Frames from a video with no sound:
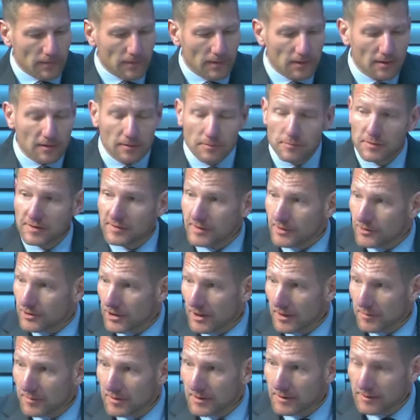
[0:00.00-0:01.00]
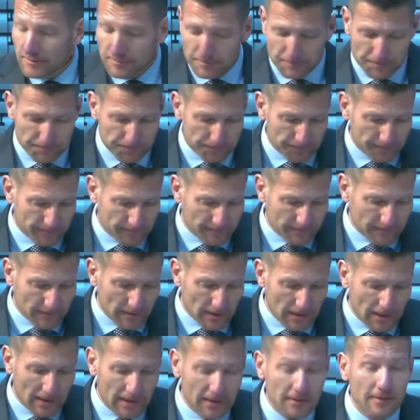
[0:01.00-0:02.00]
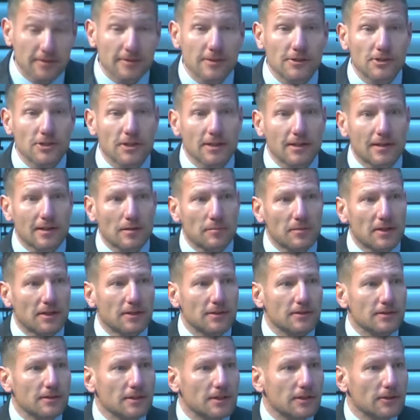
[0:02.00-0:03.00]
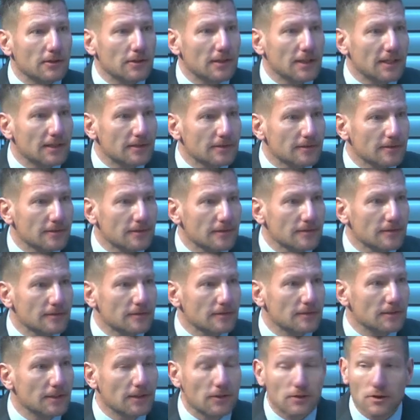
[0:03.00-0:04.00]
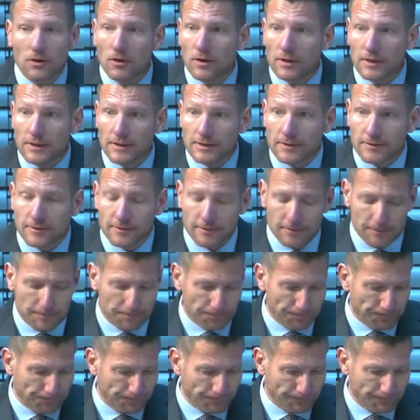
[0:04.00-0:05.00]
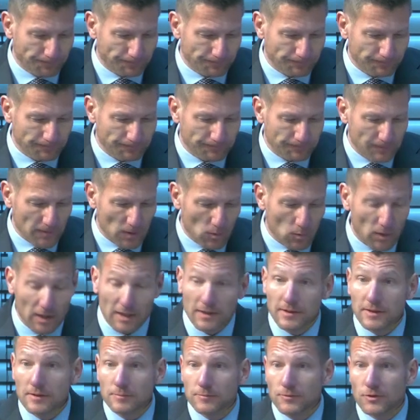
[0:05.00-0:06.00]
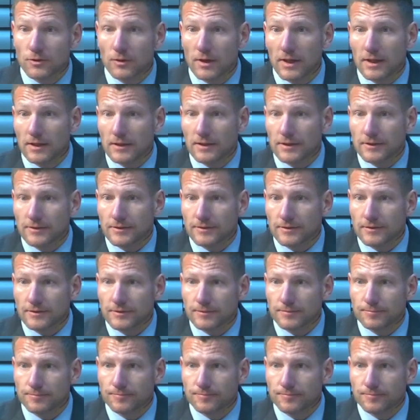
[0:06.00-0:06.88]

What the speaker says: Mr. Chairman, ladies and gentlemen, dear guests, dear colleagues, welcome to Allianz.